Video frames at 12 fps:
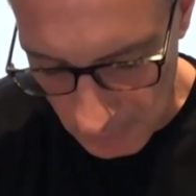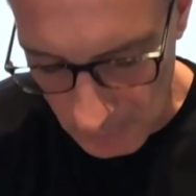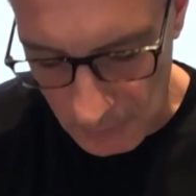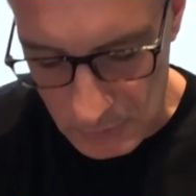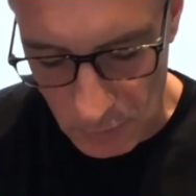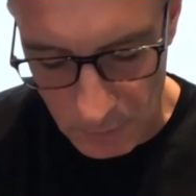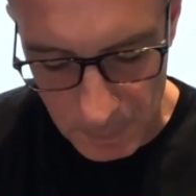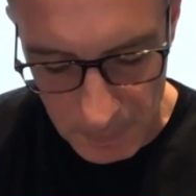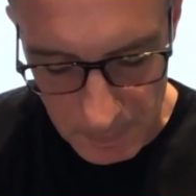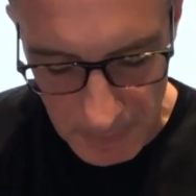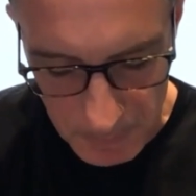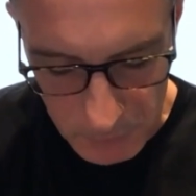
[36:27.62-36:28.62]
I sort
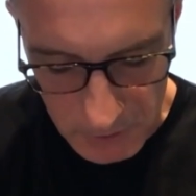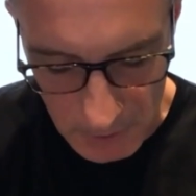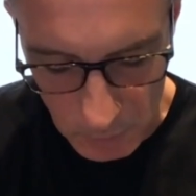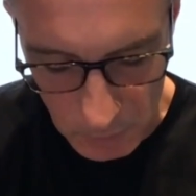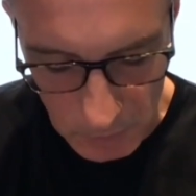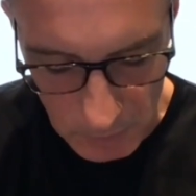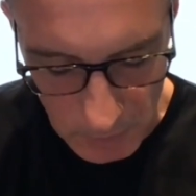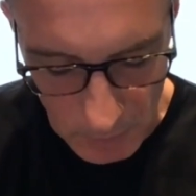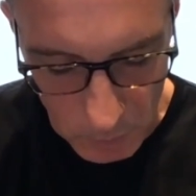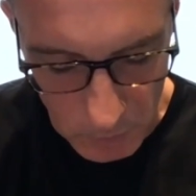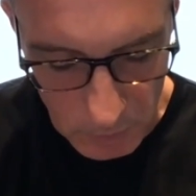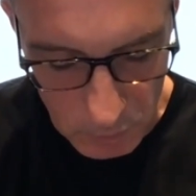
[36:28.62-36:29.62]
of people say, "What do you, you know,
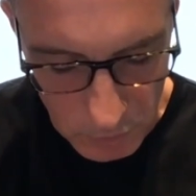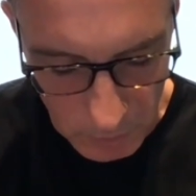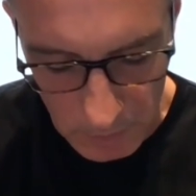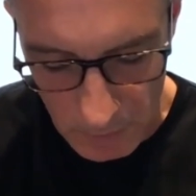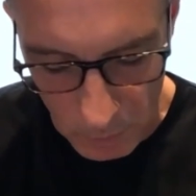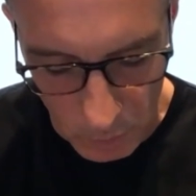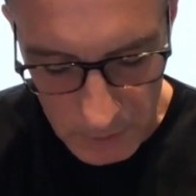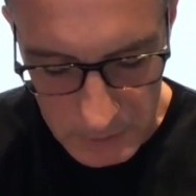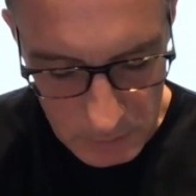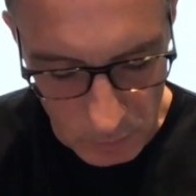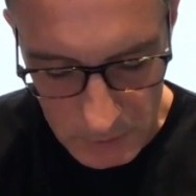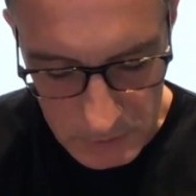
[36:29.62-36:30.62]
what do you do, you know, what
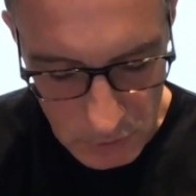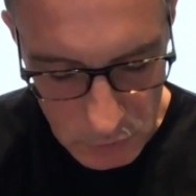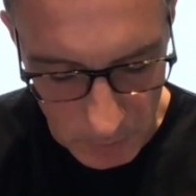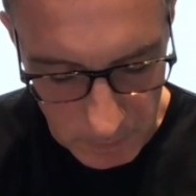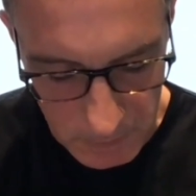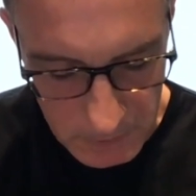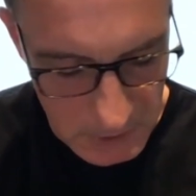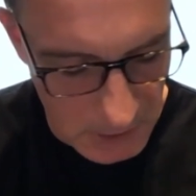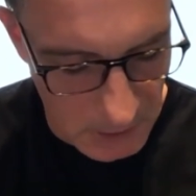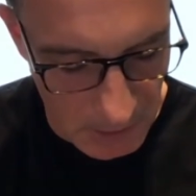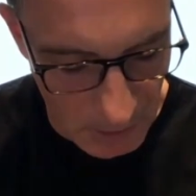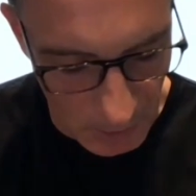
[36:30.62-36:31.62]
is what is the job of the
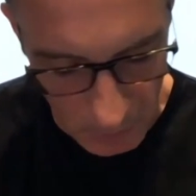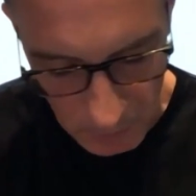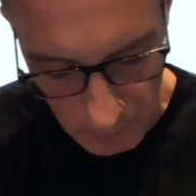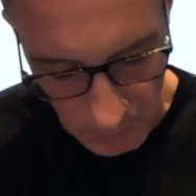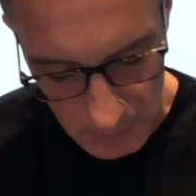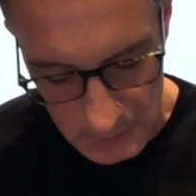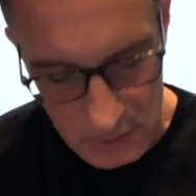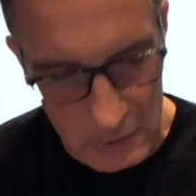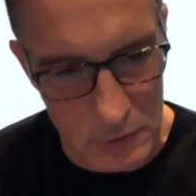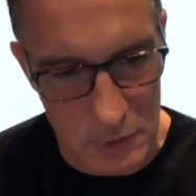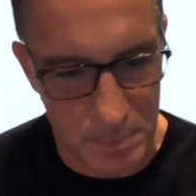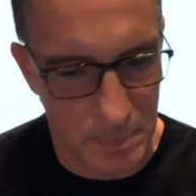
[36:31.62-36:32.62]
CEO?" And it's
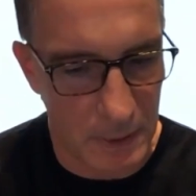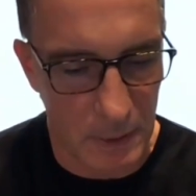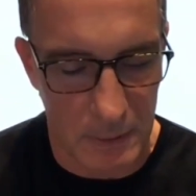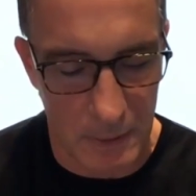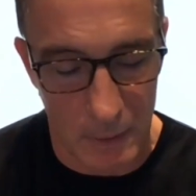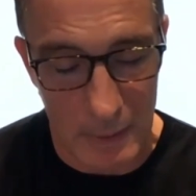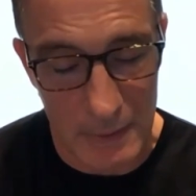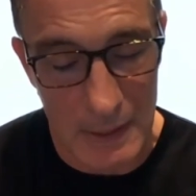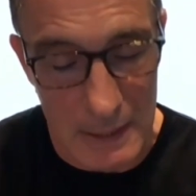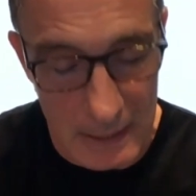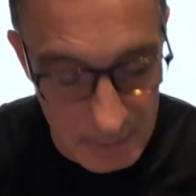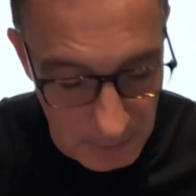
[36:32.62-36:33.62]
just built, you know, in the
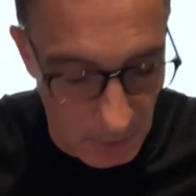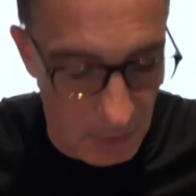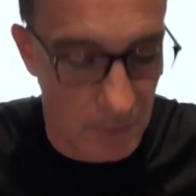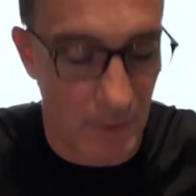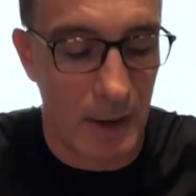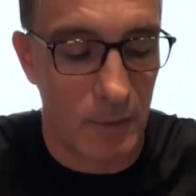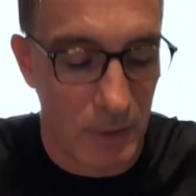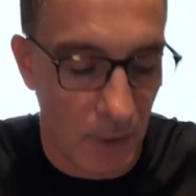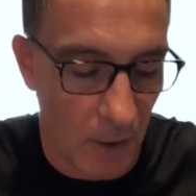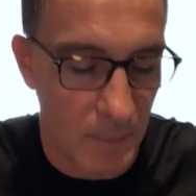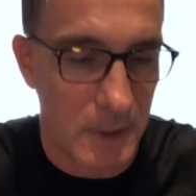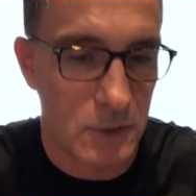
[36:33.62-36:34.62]
in the kind of area that
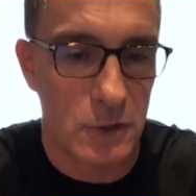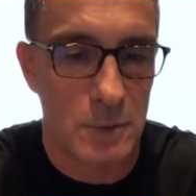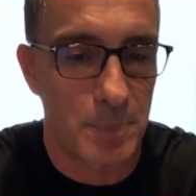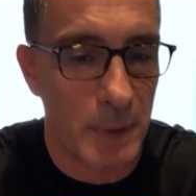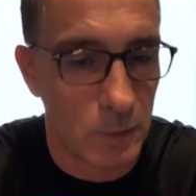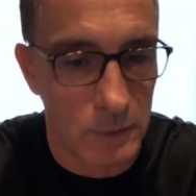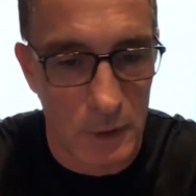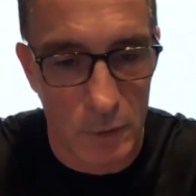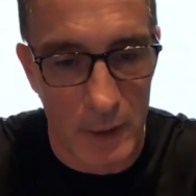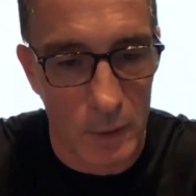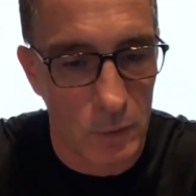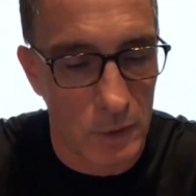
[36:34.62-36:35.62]
I'm in, it's just building
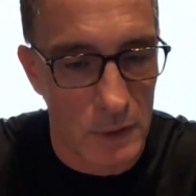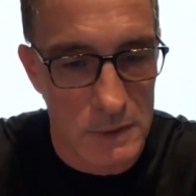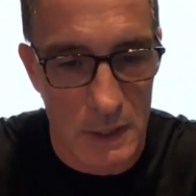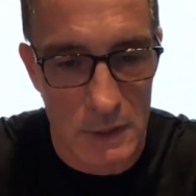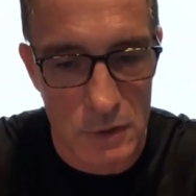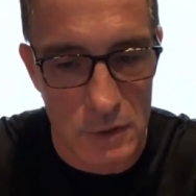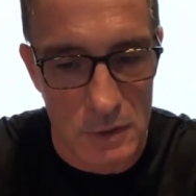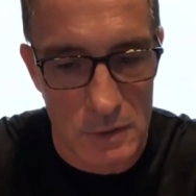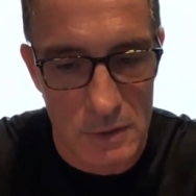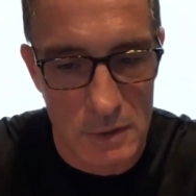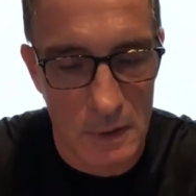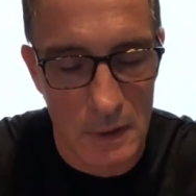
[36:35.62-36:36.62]
great
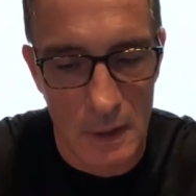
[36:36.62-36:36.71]
organisations.